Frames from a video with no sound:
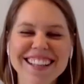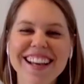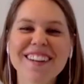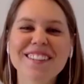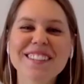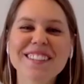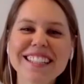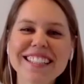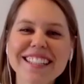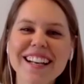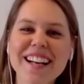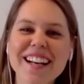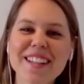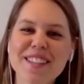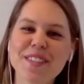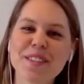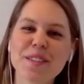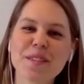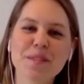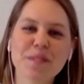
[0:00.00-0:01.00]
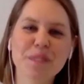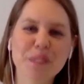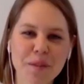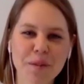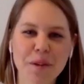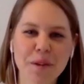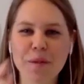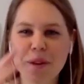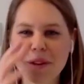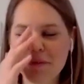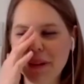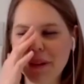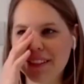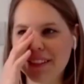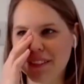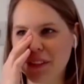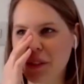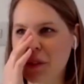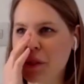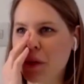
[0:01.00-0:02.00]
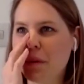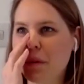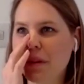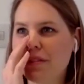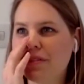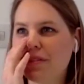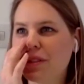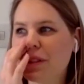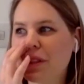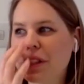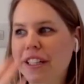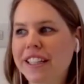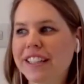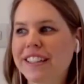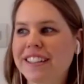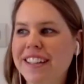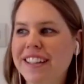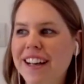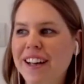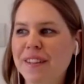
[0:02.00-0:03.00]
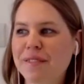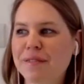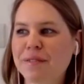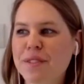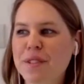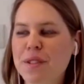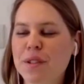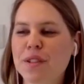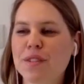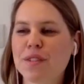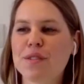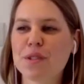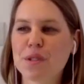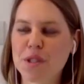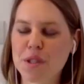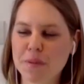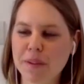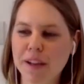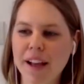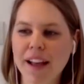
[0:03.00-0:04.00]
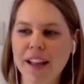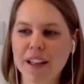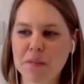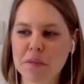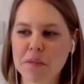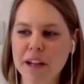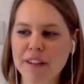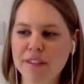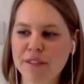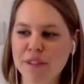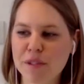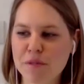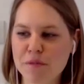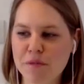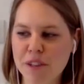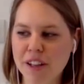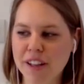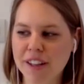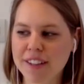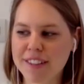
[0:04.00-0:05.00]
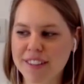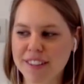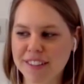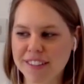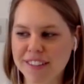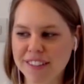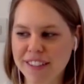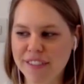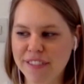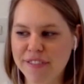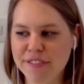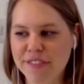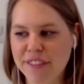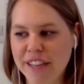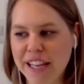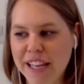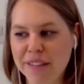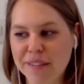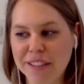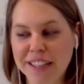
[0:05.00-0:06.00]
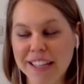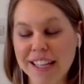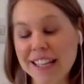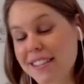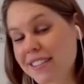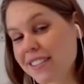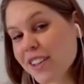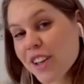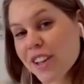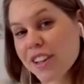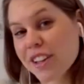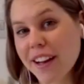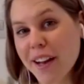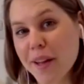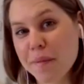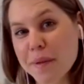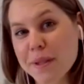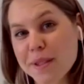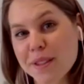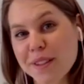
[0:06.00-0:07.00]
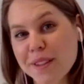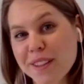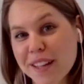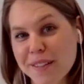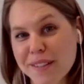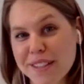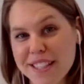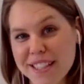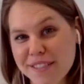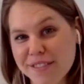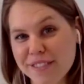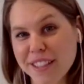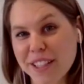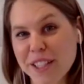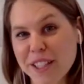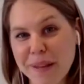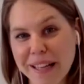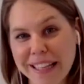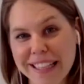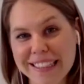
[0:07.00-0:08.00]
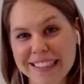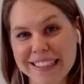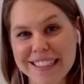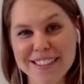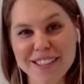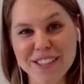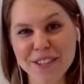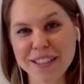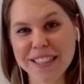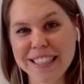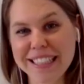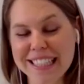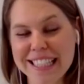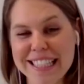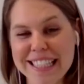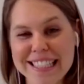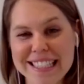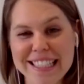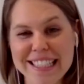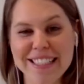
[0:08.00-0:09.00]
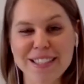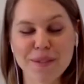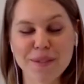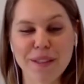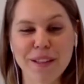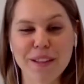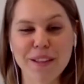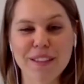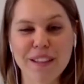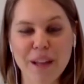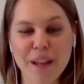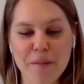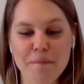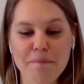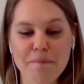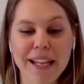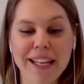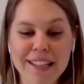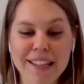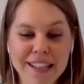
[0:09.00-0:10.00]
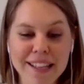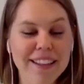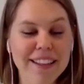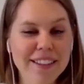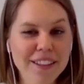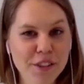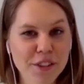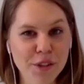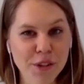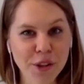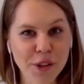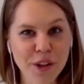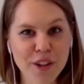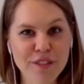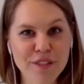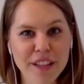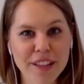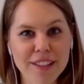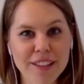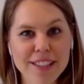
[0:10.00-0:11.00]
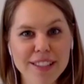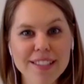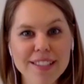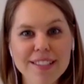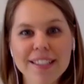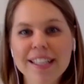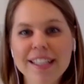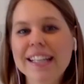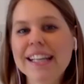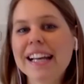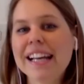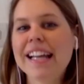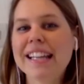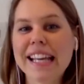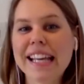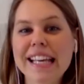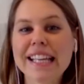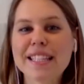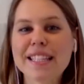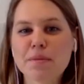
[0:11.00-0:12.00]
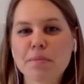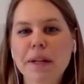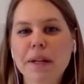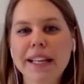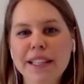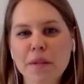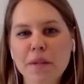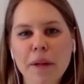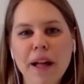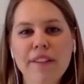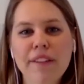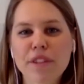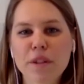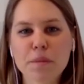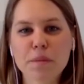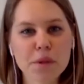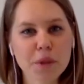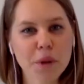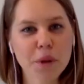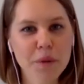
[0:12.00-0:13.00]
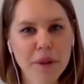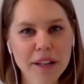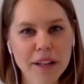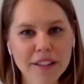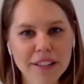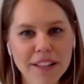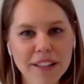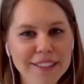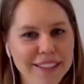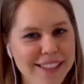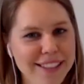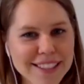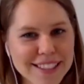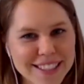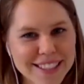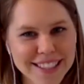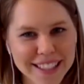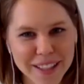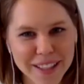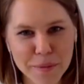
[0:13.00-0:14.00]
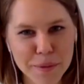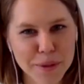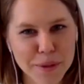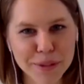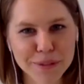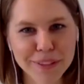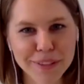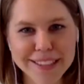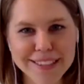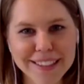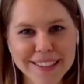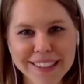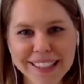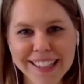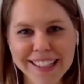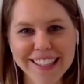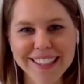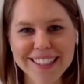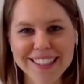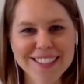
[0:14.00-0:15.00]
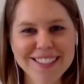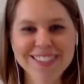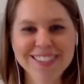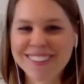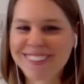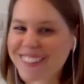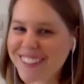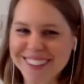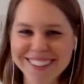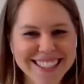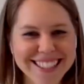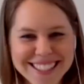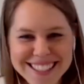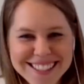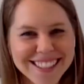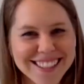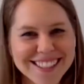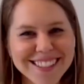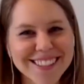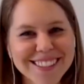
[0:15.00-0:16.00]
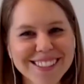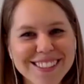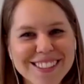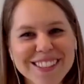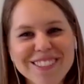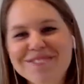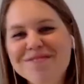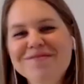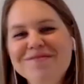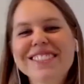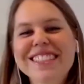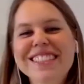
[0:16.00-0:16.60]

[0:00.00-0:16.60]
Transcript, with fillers: Yeah, well, I, so you know we've been on the show before and um, sort of talked about how the platform works. And if anyone hasn't heard that episode, I would definitely go back and listen to it because it's with um, Ben and Nick, the two co-founders, and they explain the platform so well. I listened to that episode recently, and I just thought, oh, they did such a good job.